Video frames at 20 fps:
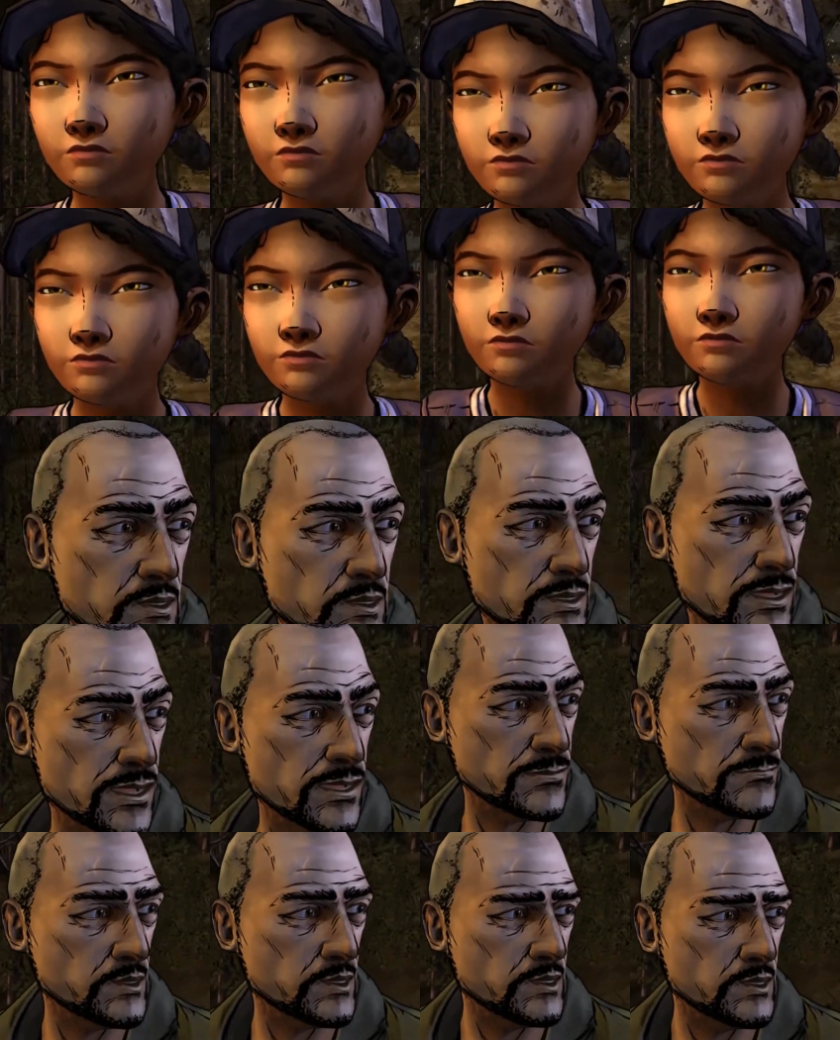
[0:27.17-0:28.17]
Oh, I know. She
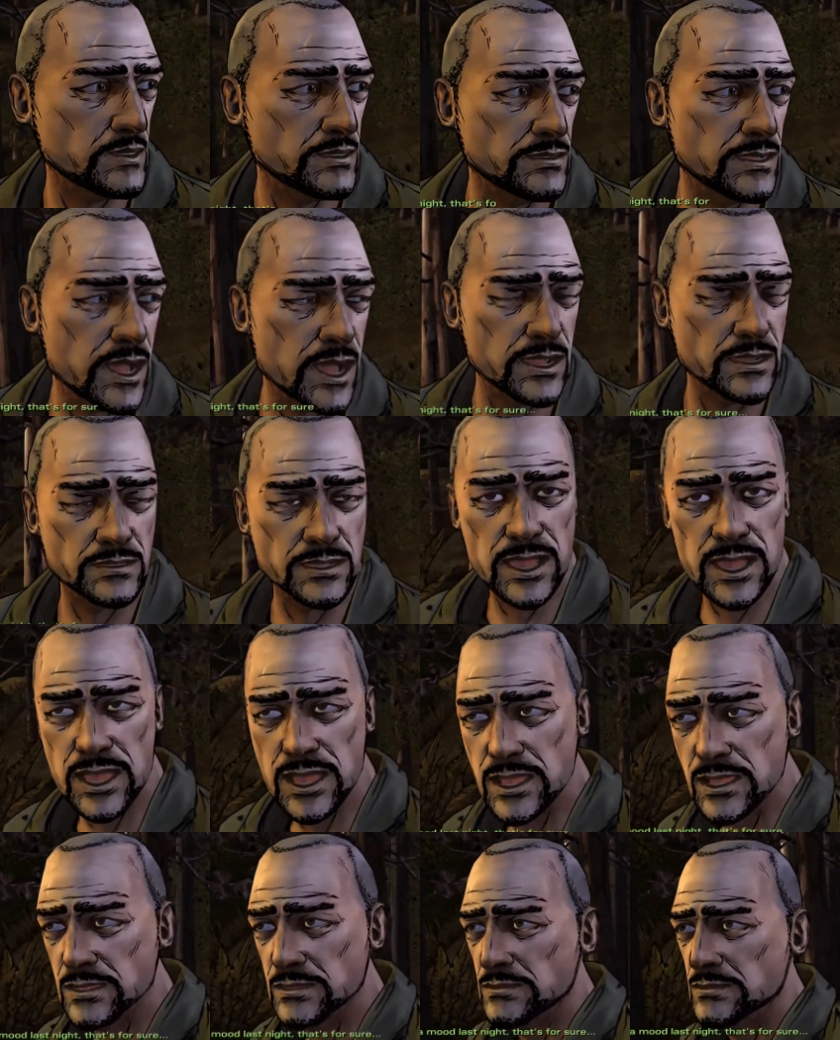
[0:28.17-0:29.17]
was in a mood last
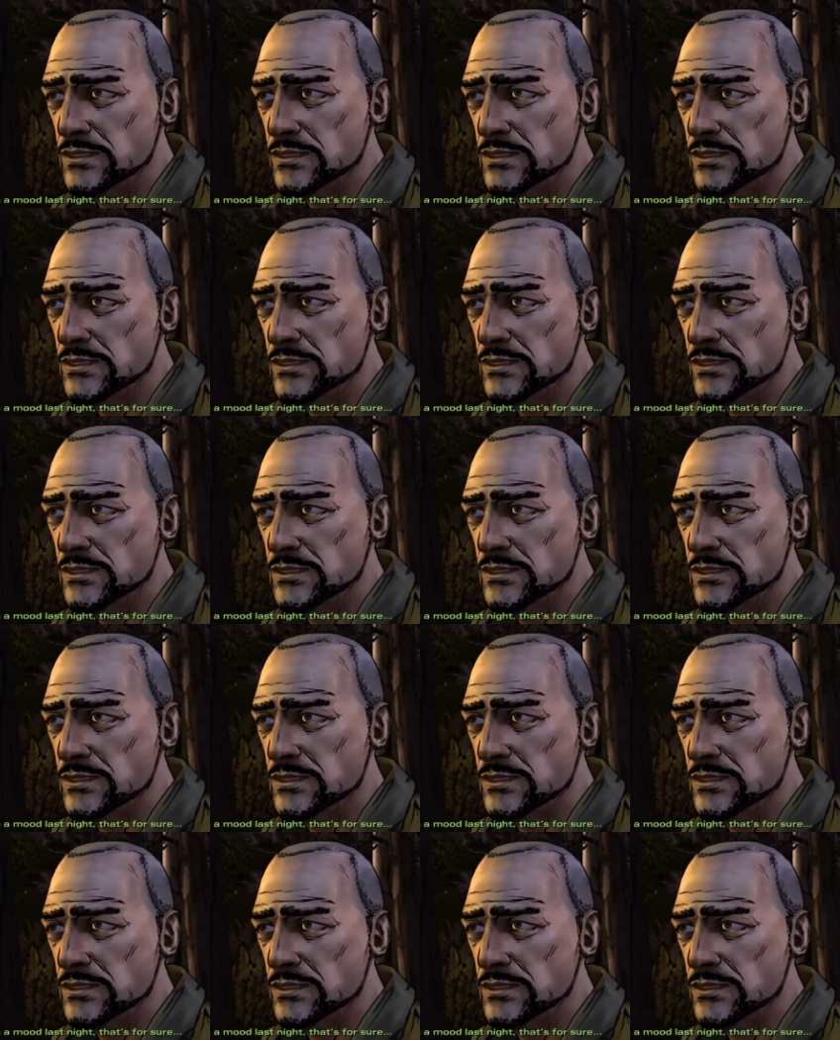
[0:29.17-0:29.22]
night.